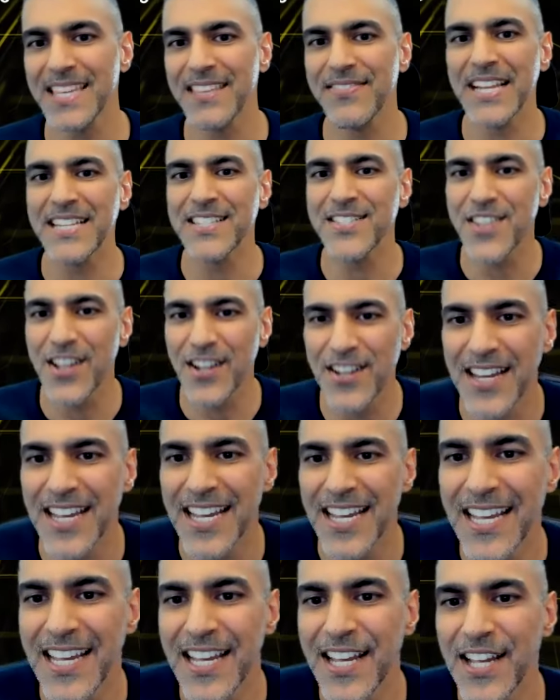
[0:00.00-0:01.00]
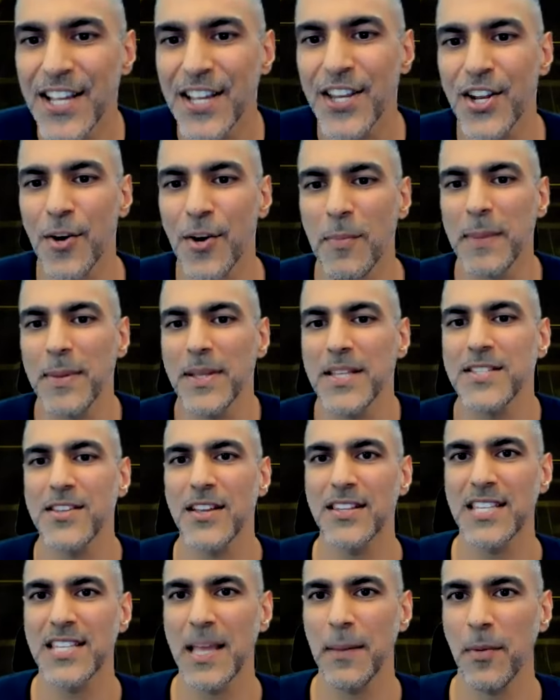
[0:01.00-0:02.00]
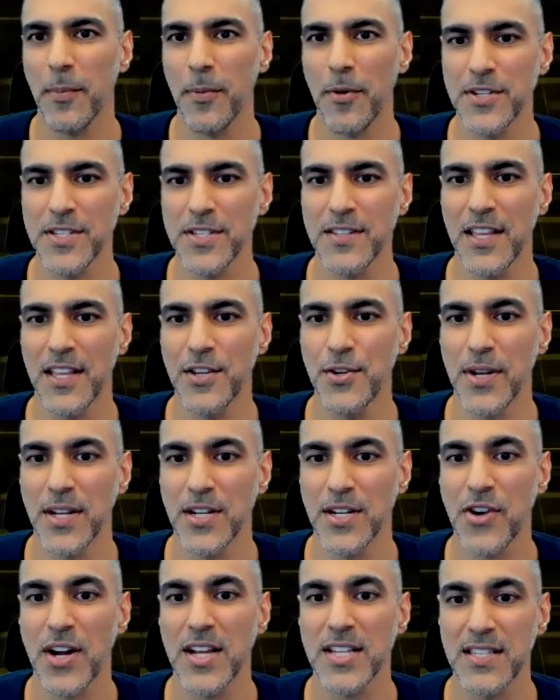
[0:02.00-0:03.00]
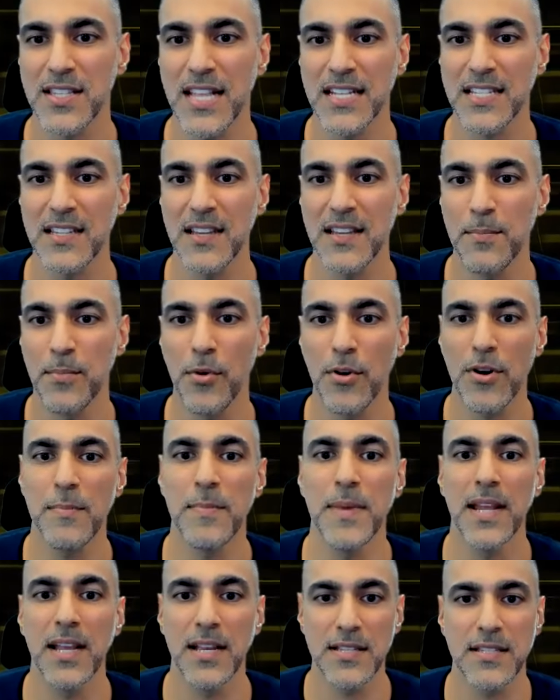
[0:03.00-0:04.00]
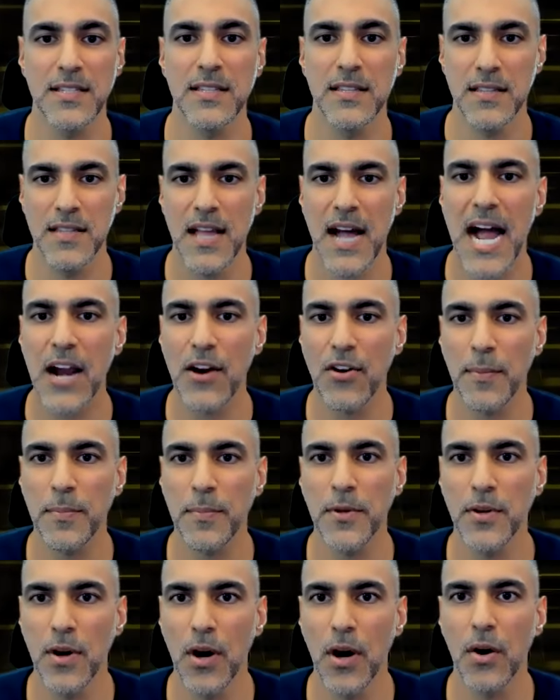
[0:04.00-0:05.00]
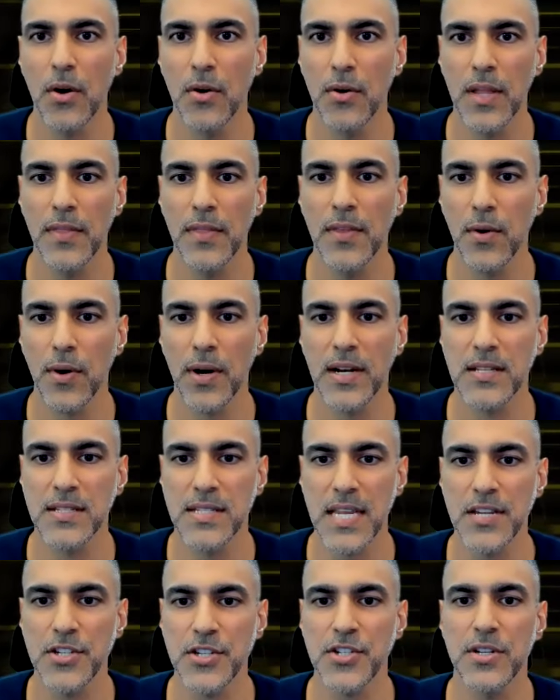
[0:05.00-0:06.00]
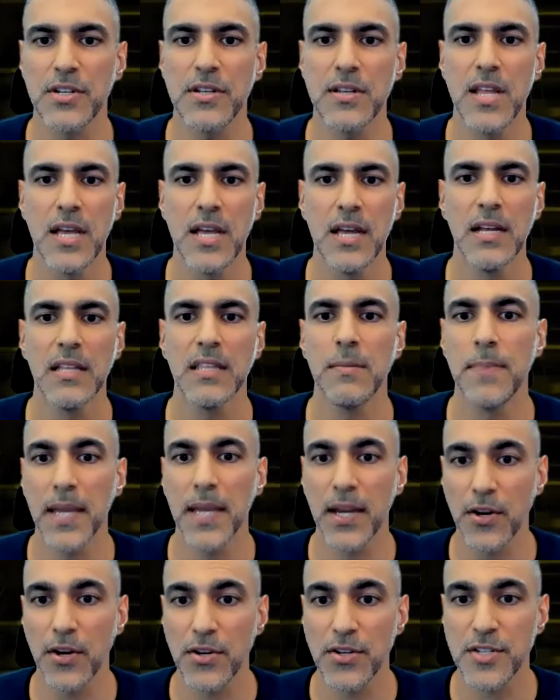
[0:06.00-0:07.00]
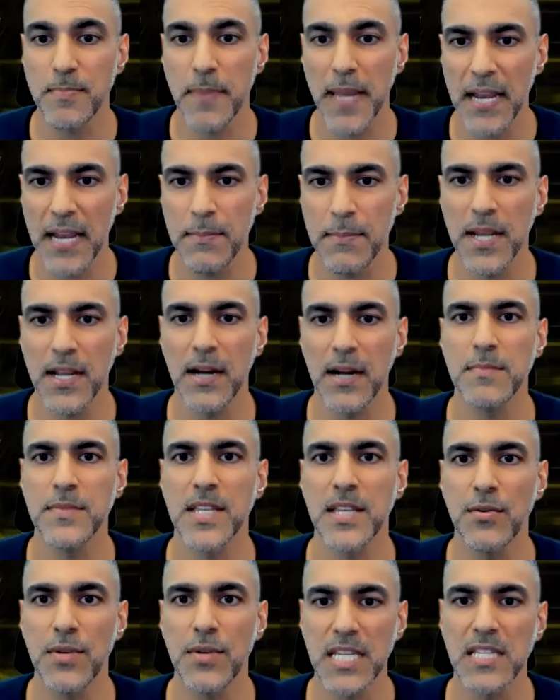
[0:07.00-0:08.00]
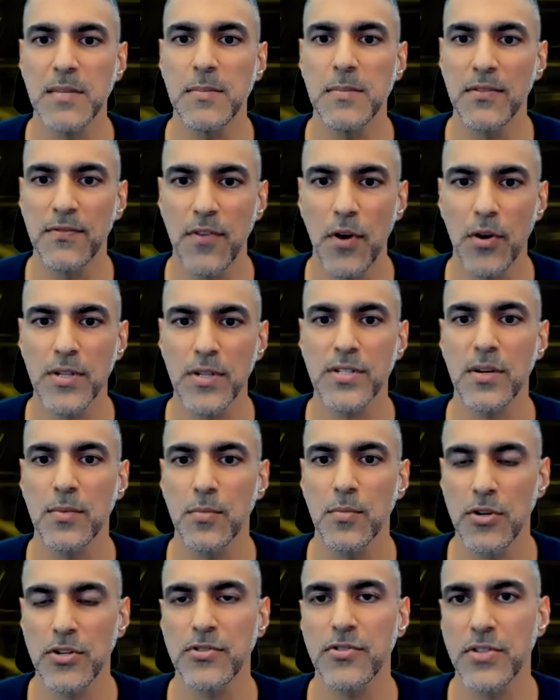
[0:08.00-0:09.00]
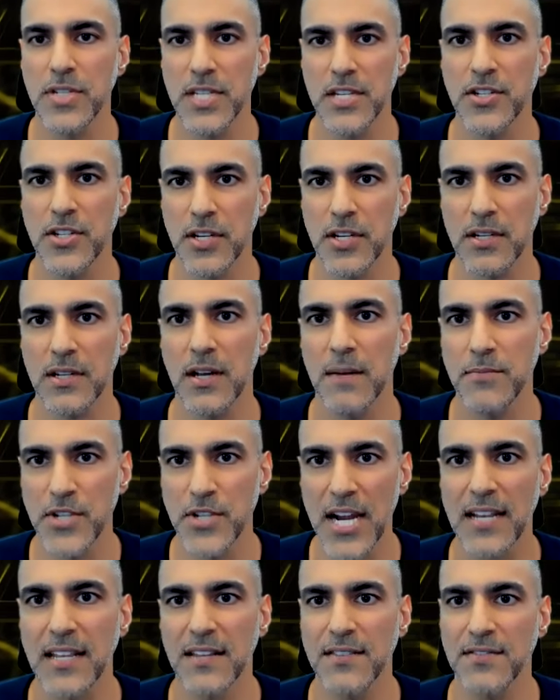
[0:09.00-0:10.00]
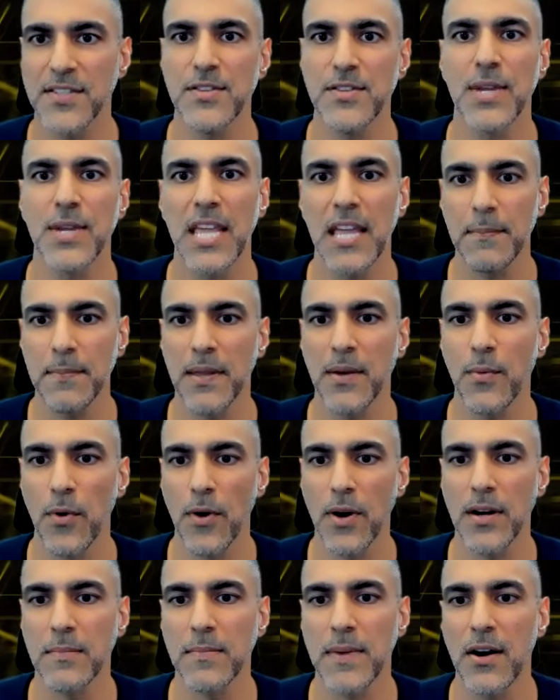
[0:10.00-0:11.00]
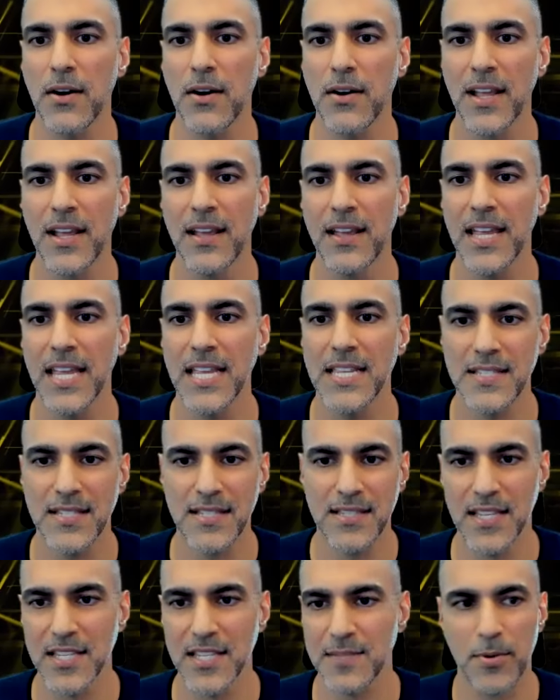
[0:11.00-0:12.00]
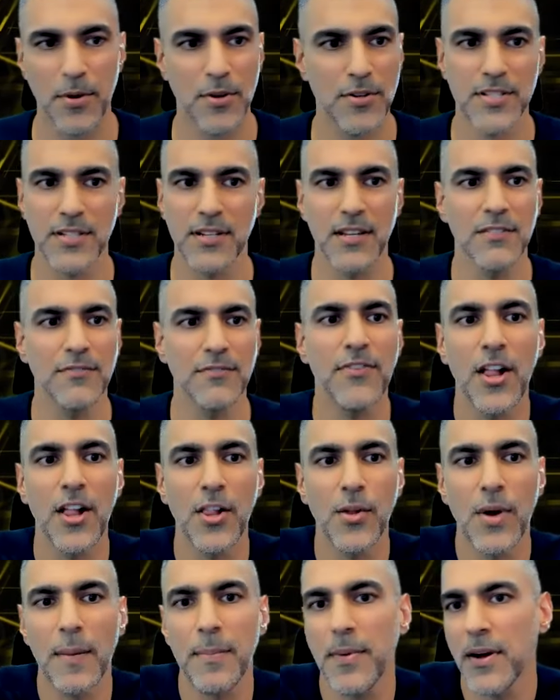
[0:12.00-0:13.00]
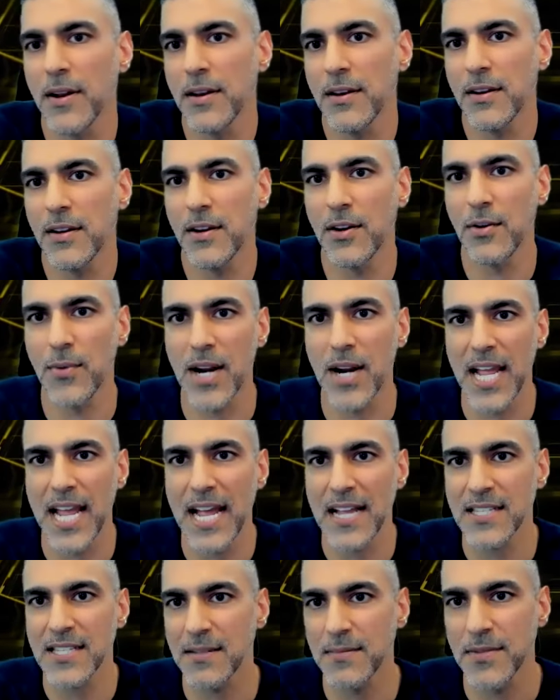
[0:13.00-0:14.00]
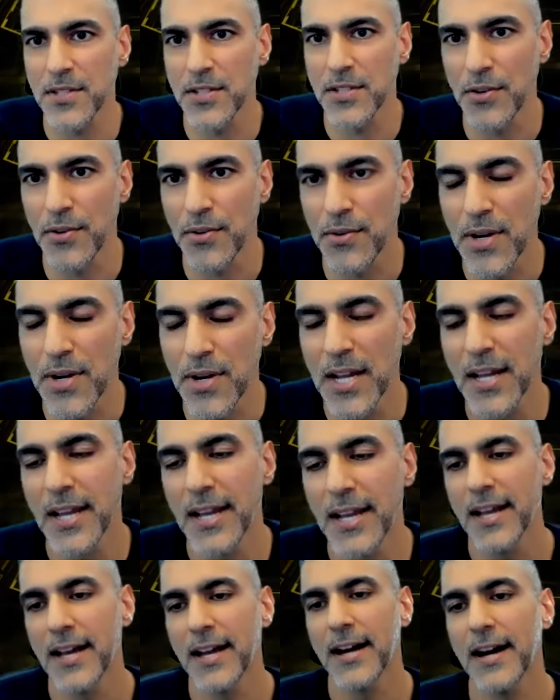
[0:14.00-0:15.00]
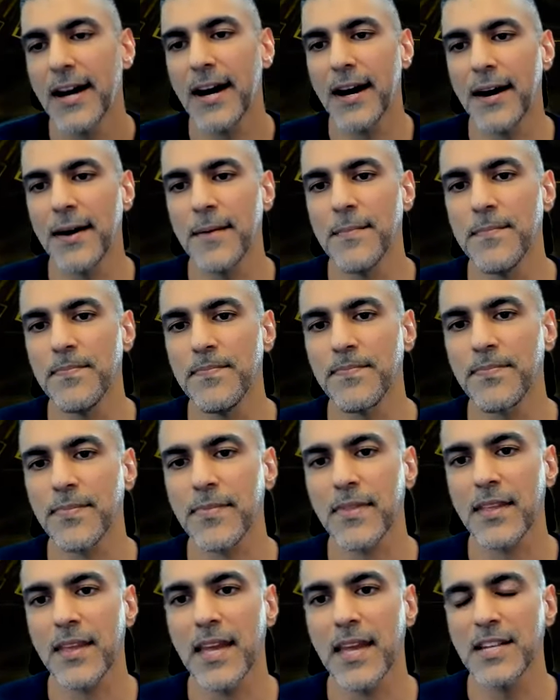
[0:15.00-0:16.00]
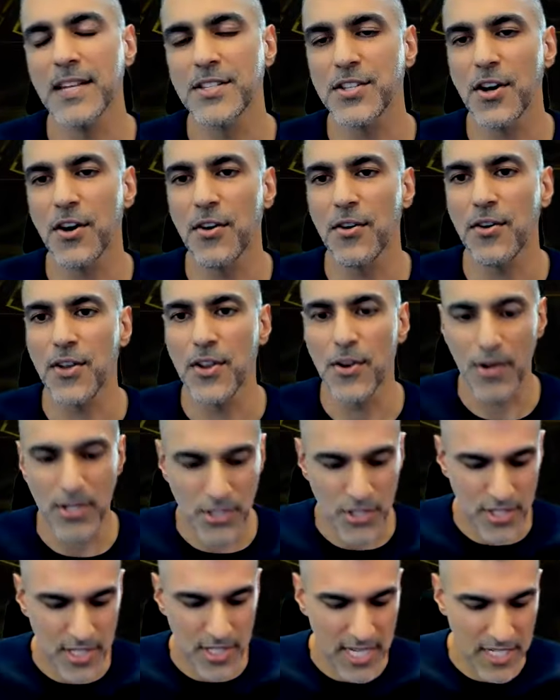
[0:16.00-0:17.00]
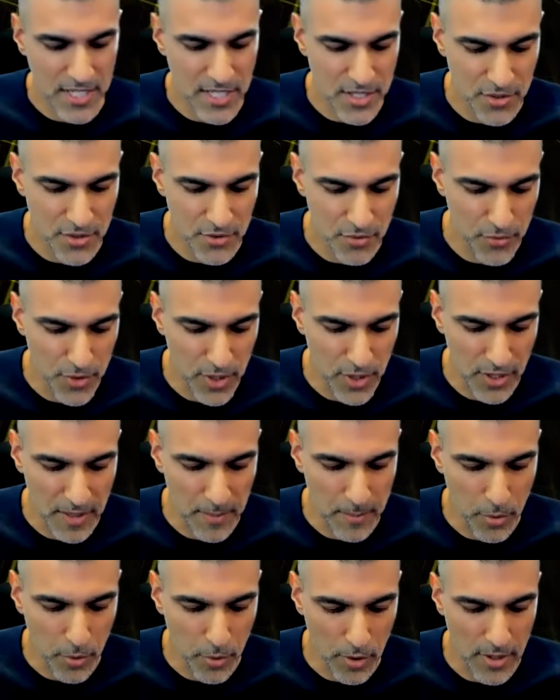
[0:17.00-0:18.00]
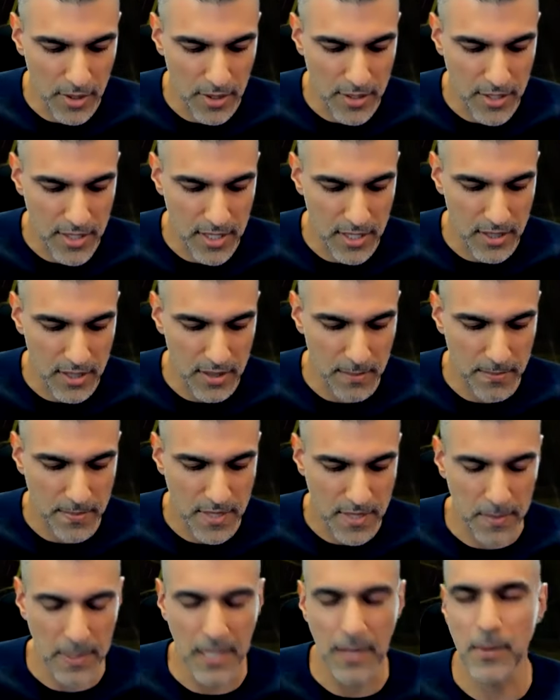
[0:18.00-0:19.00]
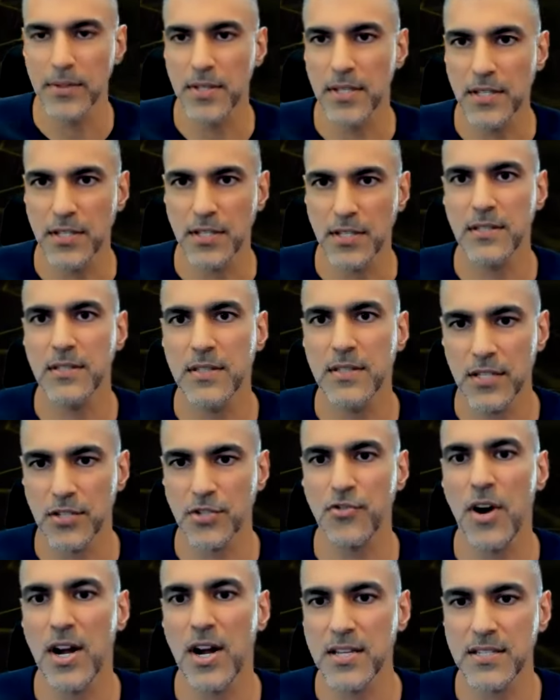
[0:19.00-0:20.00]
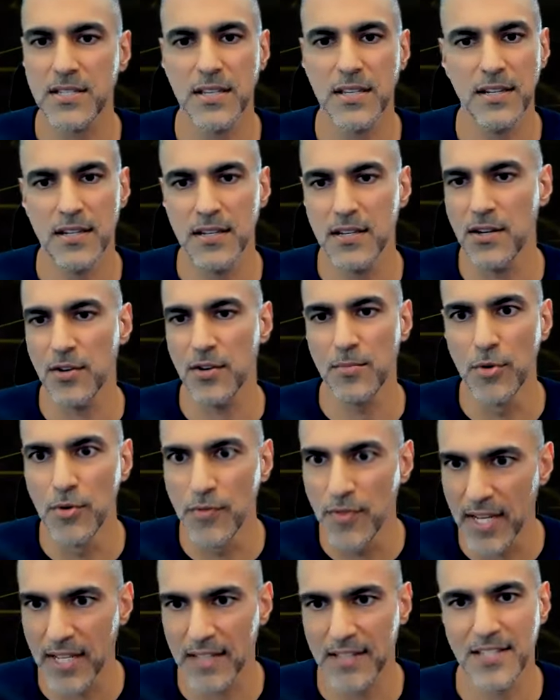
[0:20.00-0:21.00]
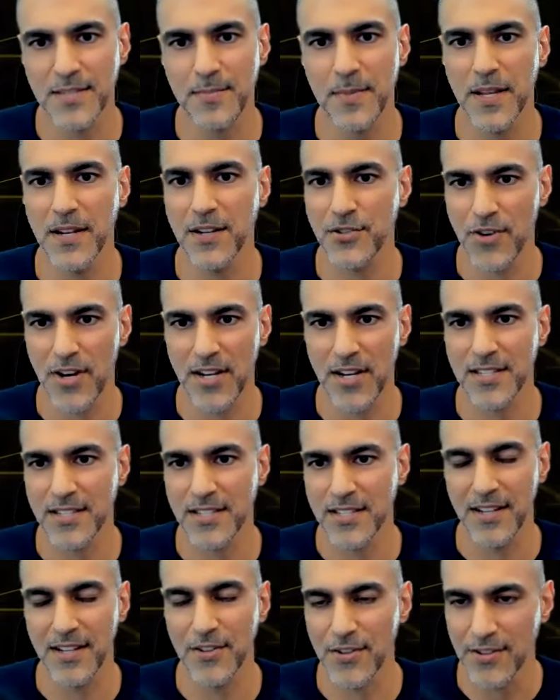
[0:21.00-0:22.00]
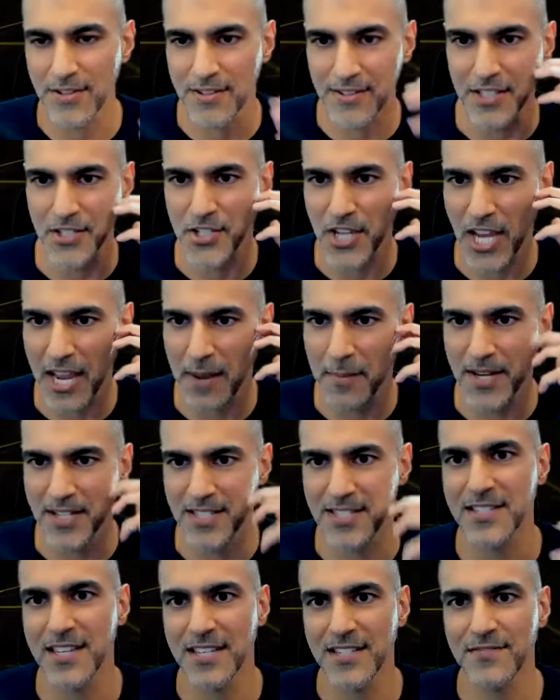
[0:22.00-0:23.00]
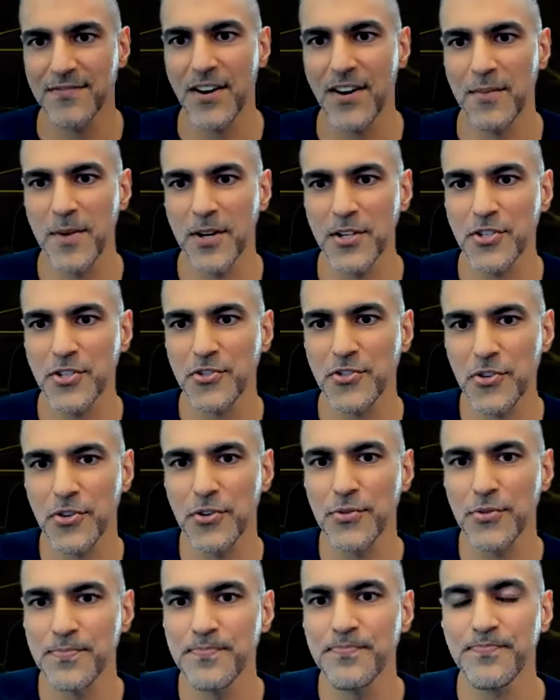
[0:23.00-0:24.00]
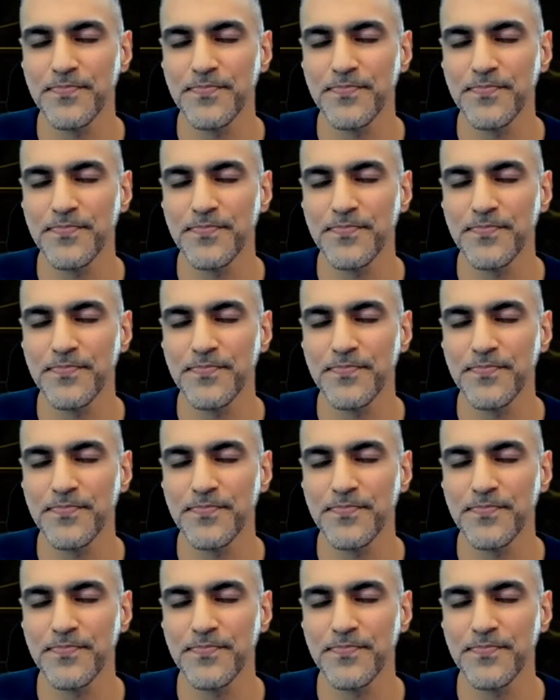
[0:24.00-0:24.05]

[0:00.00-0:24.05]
that's not you know maybe it's not the type of person that you can trust and that's important because the higher up you go in the organization the bigger your span becomes and you need to be focused on more strategic objectives and you can't be worried about is this person going to follow up on you know what i asked them to do um, and so you know it just gets really important to to be able to to trust and you know moving at the speed of trust is another cliche but it's it's very much true